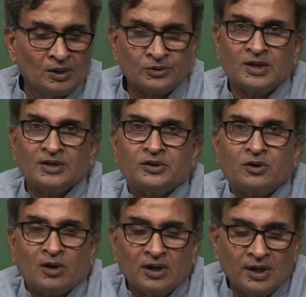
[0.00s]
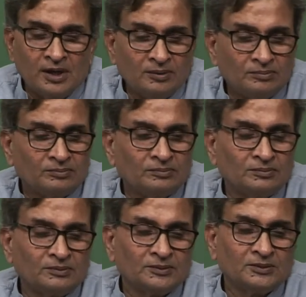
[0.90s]
So, let us recall again,
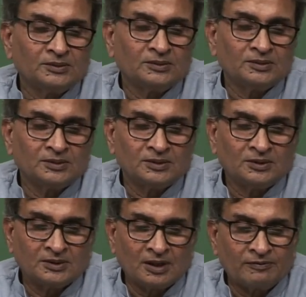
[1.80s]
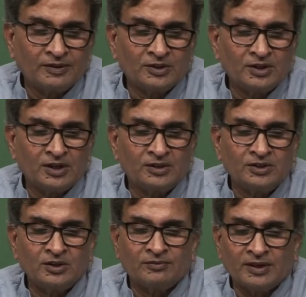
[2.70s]
surface
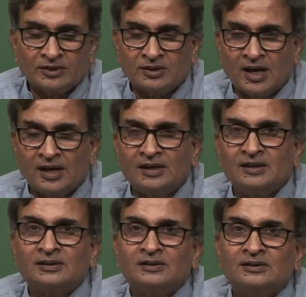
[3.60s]
energy of textile